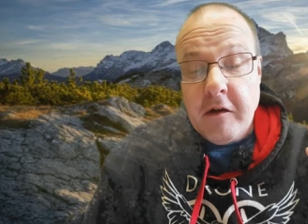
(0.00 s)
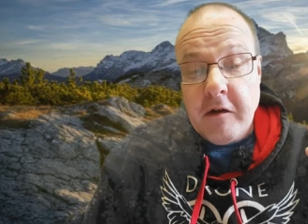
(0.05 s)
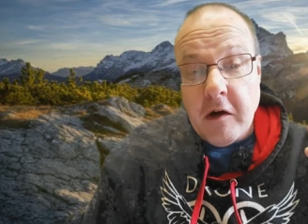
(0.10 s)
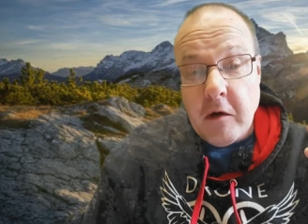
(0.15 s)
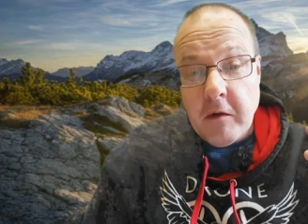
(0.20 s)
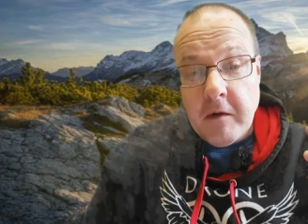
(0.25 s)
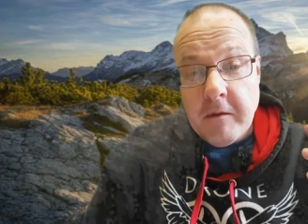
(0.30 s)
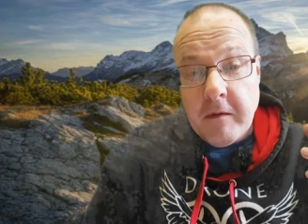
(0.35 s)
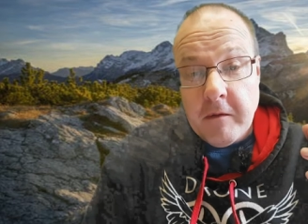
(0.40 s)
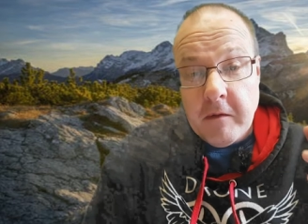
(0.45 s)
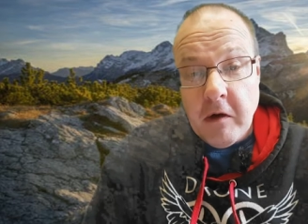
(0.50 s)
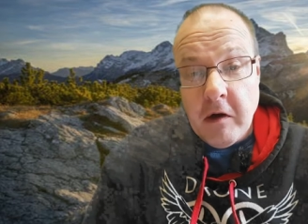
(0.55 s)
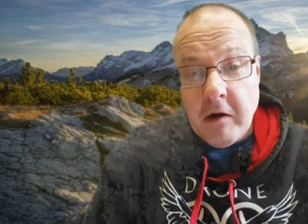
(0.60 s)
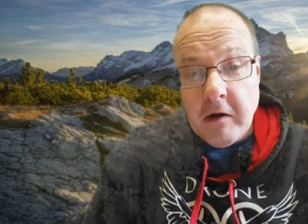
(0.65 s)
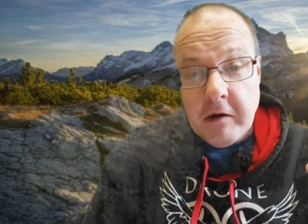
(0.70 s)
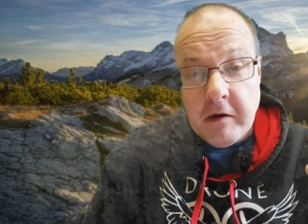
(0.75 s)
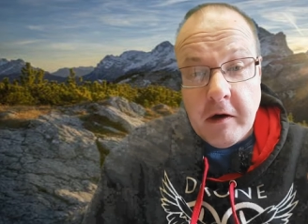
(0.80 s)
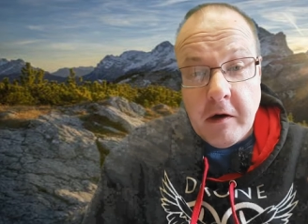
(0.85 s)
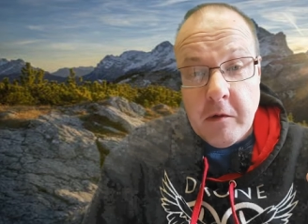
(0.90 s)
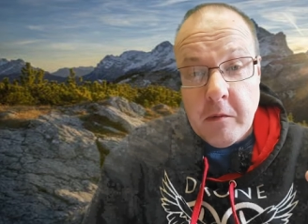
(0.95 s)
So if you've
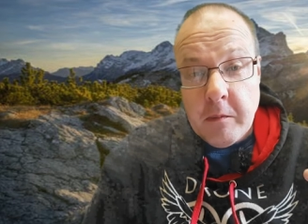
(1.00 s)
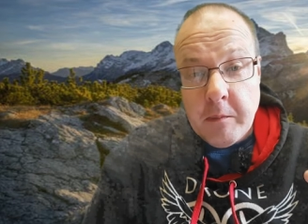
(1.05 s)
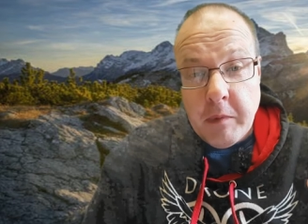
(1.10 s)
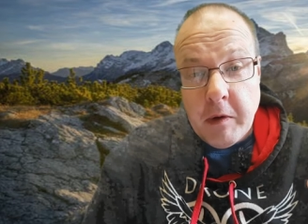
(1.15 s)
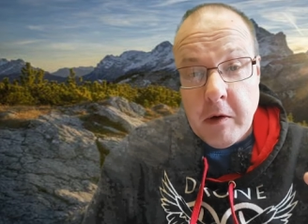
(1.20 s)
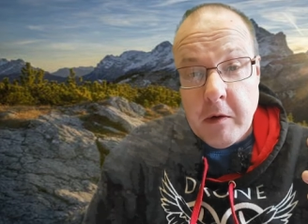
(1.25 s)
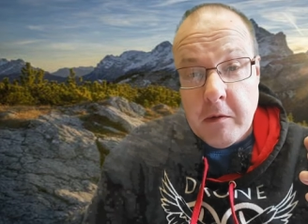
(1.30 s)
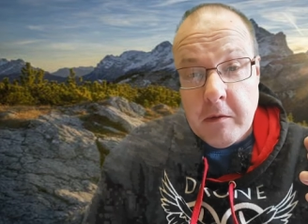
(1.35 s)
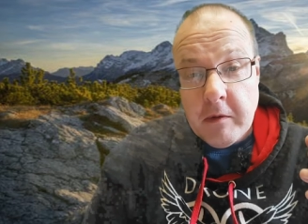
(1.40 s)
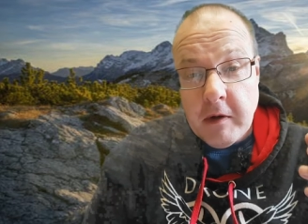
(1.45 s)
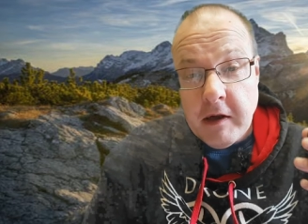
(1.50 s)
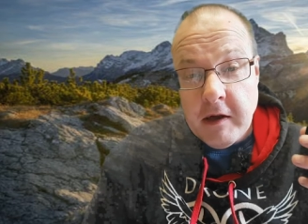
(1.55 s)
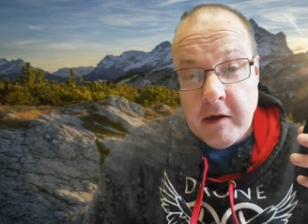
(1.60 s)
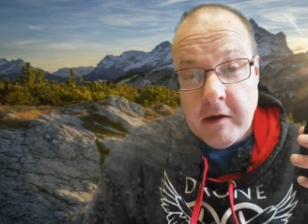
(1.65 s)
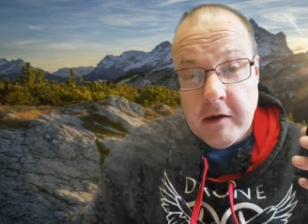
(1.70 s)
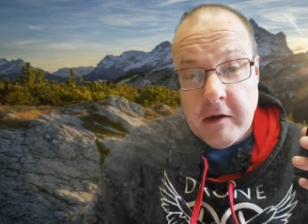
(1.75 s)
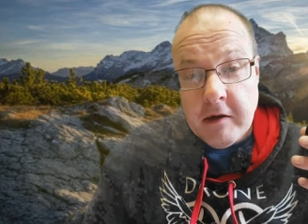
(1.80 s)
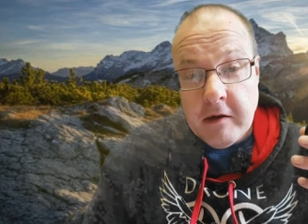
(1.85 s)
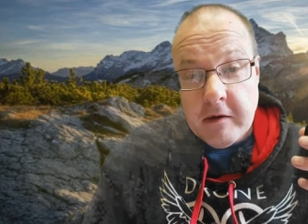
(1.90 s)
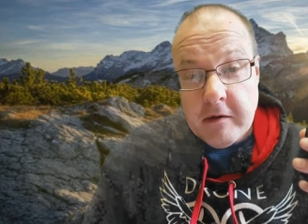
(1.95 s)
got a GoPro
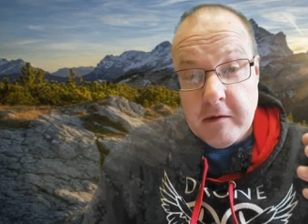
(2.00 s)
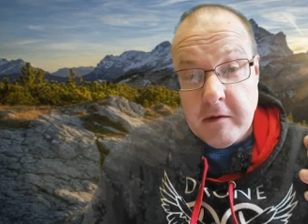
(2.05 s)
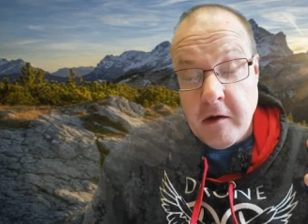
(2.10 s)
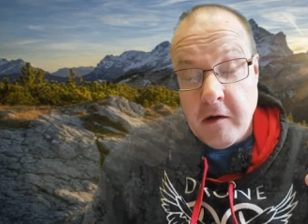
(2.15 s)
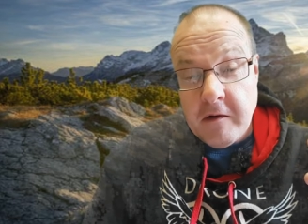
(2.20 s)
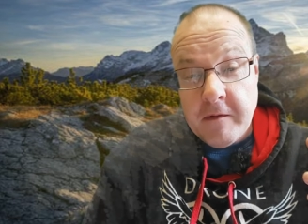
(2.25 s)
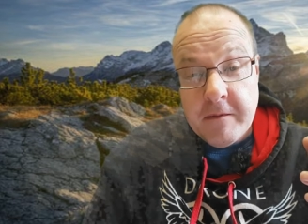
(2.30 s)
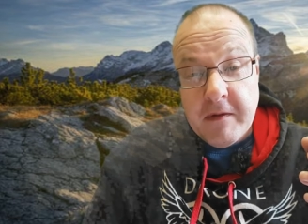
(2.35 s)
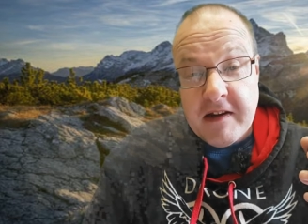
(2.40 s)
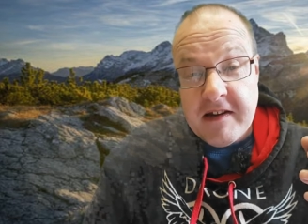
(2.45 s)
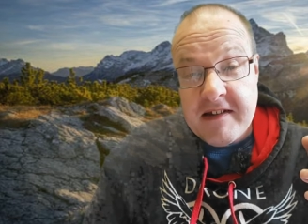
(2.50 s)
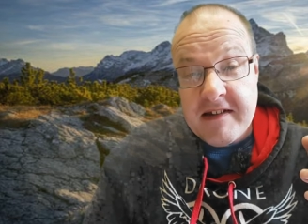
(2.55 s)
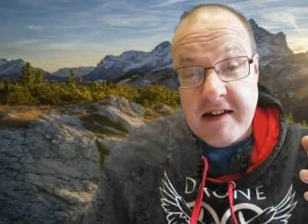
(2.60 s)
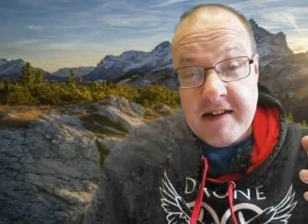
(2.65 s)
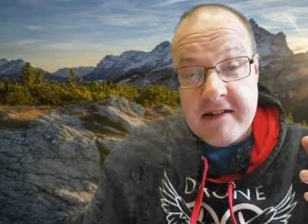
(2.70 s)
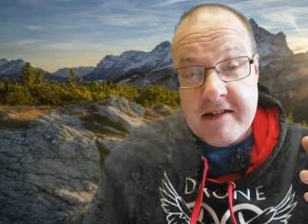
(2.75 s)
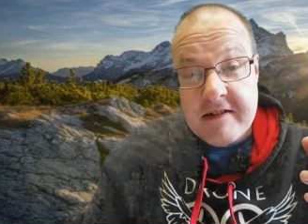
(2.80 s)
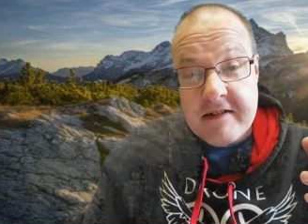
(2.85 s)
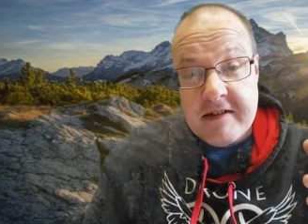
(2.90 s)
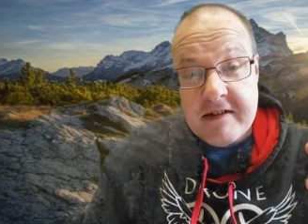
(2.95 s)
and lots of
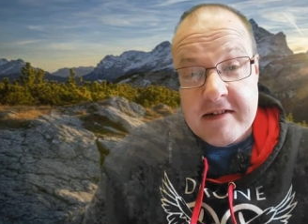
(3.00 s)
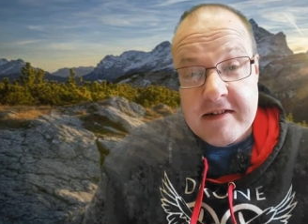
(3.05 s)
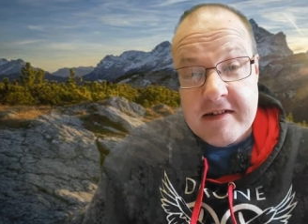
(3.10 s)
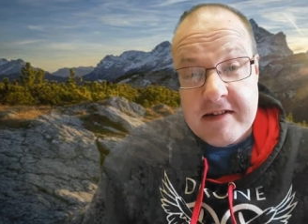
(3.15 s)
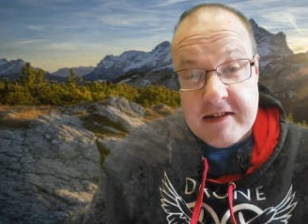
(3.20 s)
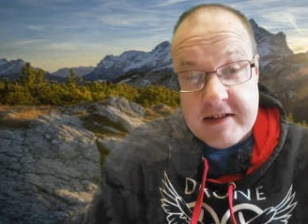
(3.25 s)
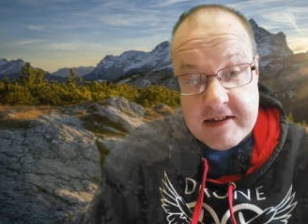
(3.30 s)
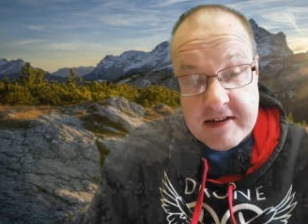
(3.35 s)
accessories,